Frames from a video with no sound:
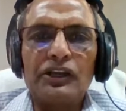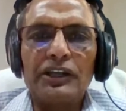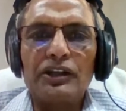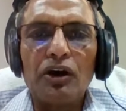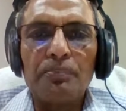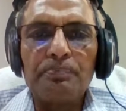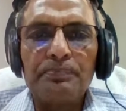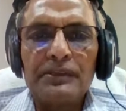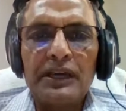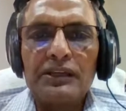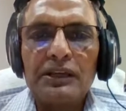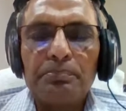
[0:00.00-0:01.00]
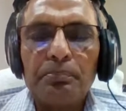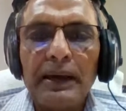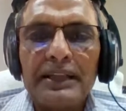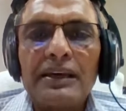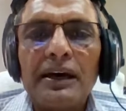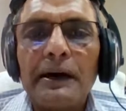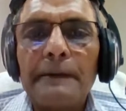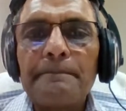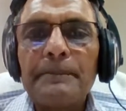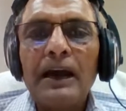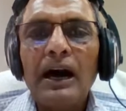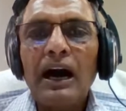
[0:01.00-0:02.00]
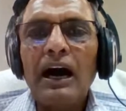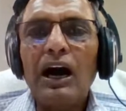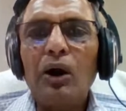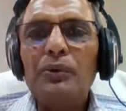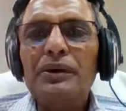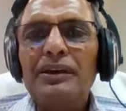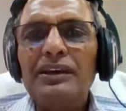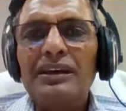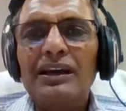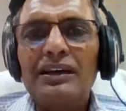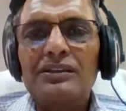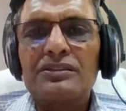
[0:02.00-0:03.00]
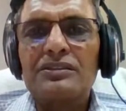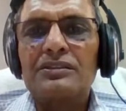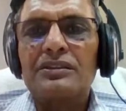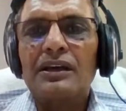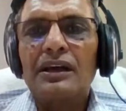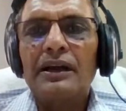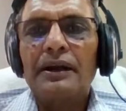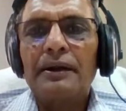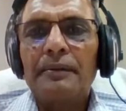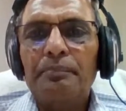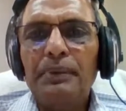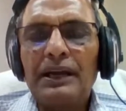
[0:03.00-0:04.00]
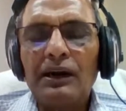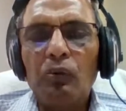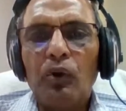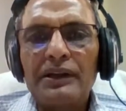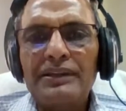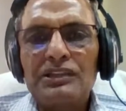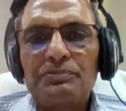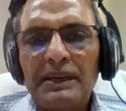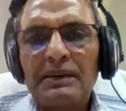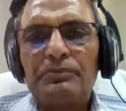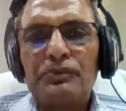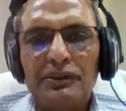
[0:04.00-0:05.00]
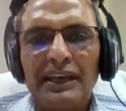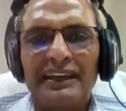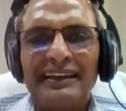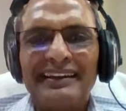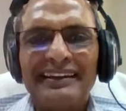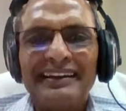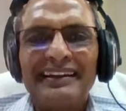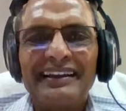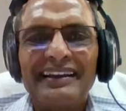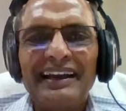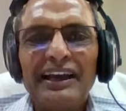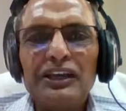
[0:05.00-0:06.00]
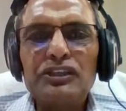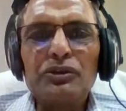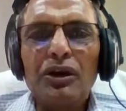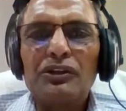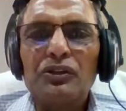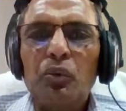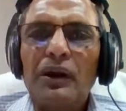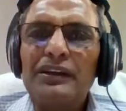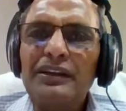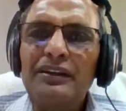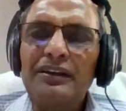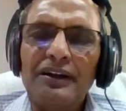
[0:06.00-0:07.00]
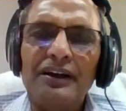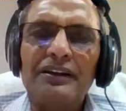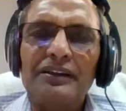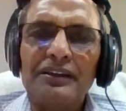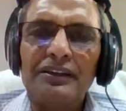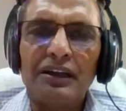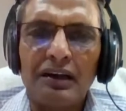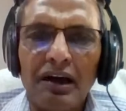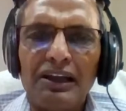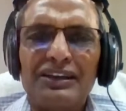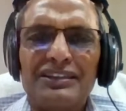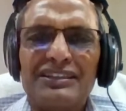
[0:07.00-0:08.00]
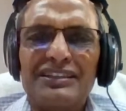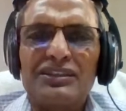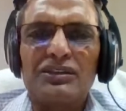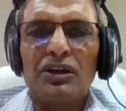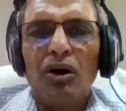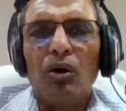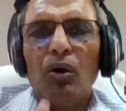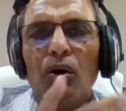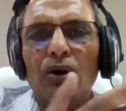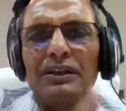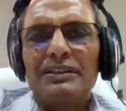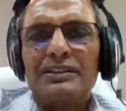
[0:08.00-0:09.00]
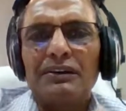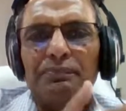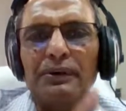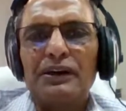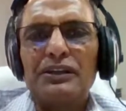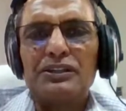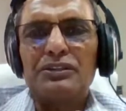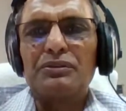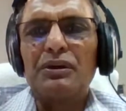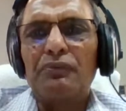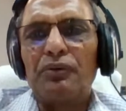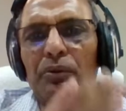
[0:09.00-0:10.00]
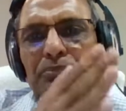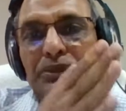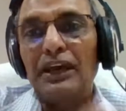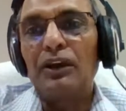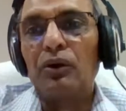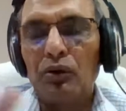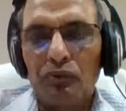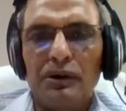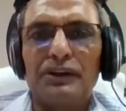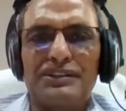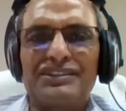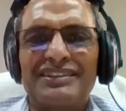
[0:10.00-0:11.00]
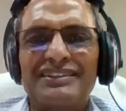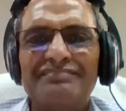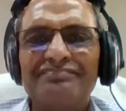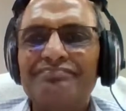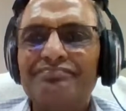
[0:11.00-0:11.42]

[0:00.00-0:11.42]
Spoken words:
Jaydeep Mehta, how he has become what he has become today. It's not what he learned in the college. It's all his efforts from then onwards.